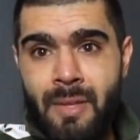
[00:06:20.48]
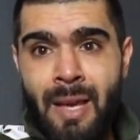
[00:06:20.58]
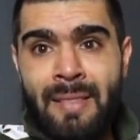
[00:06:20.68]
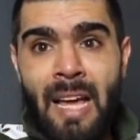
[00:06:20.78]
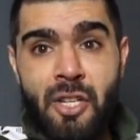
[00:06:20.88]

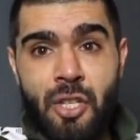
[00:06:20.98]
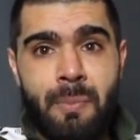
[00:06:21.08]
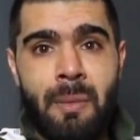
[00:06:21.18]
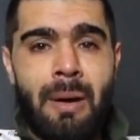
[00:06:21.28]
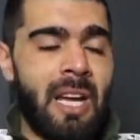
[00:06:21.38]
And that's
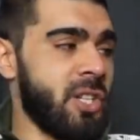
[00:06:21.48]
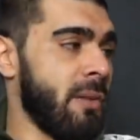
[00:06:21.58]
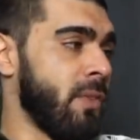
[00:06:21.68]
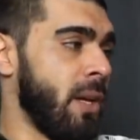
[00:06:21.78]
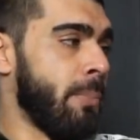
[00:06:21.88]
just been my
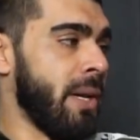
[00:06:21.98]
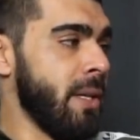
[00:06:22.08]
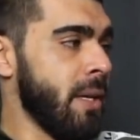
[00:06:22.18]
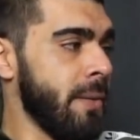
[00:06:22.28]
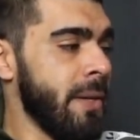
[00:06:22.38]
general
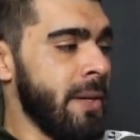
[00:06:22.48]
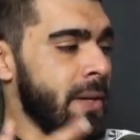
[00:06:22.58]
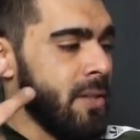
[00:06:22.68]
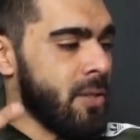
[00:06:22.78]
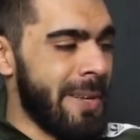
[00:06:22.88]
opinion.
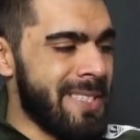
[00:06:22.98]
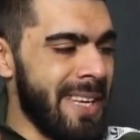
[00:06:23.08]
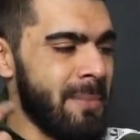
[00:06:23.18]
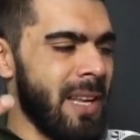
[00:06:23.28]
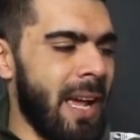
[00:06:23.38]
So it
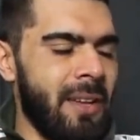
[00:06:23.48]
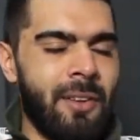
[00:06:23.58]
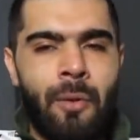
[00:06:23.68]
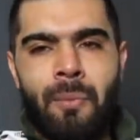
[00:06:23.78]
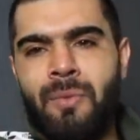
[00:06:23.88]
seems like,
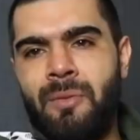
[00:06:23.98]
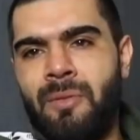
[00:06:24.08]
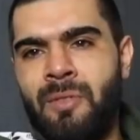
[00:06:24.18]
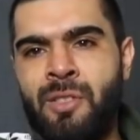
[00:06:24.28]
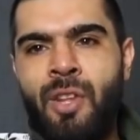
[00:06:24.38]

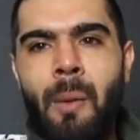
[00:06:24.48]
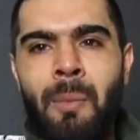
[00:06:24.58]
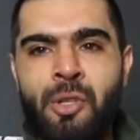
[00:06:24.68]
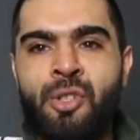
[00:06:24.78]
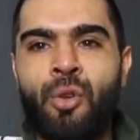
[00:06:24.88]
there's not
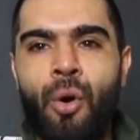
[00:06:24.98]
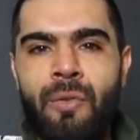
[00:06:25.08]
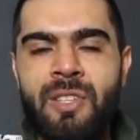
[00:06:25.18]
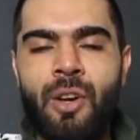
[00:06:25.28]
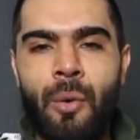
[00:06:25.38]
much
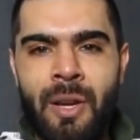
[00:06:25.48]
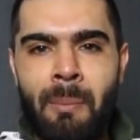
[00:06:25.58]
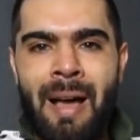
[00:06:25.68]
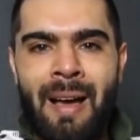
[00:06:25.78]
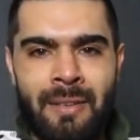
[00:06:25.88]
stories going
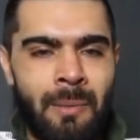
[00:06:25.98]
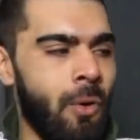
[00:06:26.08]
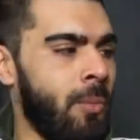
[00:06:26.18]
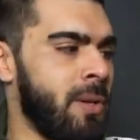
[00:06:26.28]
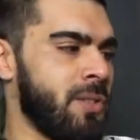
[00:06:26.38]
about at the
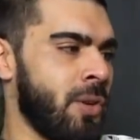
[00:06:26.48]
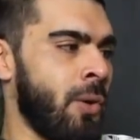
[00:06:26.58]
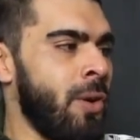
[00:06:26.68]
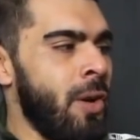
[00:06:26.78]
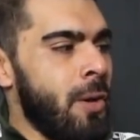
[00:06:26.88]
moment.
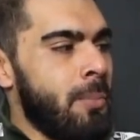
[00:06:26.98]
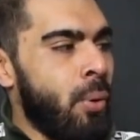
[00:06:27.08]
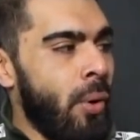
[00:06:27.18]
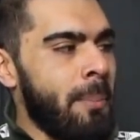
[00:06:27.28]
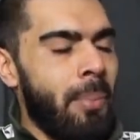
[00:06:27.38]
So
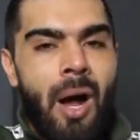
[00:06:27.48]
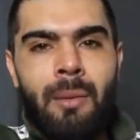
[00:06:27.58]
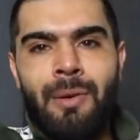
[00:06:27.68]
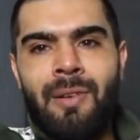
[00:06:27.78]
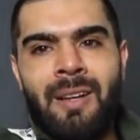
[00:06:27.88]
putting
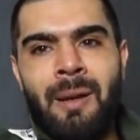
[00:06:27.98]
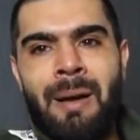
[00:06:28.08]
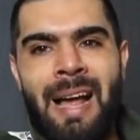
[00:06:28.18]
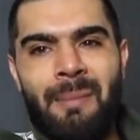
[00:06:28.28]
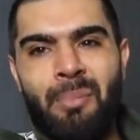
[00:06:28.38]
Pogba on the
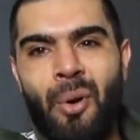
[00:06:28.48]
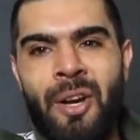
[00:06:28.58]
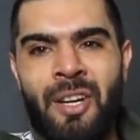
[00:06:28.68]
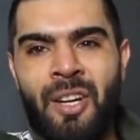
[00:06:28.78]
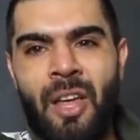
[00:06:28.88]
back,
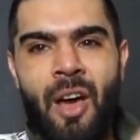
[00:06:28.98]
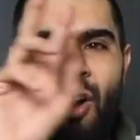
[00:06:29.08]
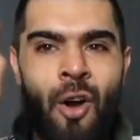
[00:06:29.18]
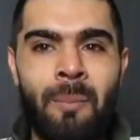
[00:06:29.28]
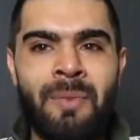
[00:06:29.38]
putting another
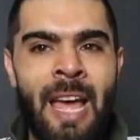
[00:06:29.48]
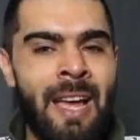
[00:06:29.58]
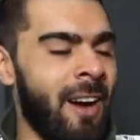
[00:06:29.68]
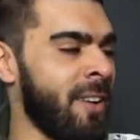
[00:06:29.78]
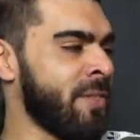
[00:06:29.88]

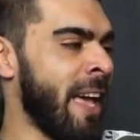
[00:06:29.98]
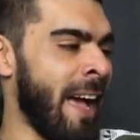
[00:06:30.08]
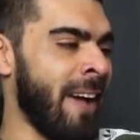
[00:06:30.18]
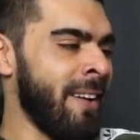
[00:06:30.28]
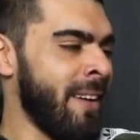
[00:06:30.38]
update on
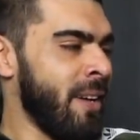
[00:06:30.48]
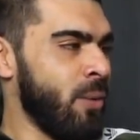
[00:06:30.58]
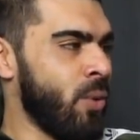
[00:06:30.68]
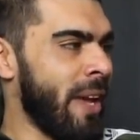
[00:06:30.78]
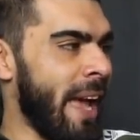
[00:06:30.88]
that,
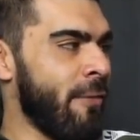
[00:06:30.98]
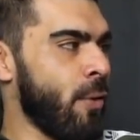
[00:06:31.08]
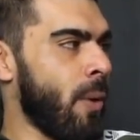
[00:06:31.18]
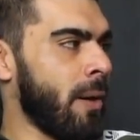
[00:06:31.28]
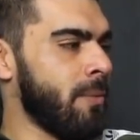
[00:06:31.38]
will get
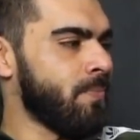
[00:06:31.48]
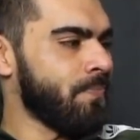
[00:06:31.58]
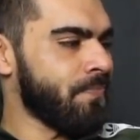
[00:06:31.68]
everyone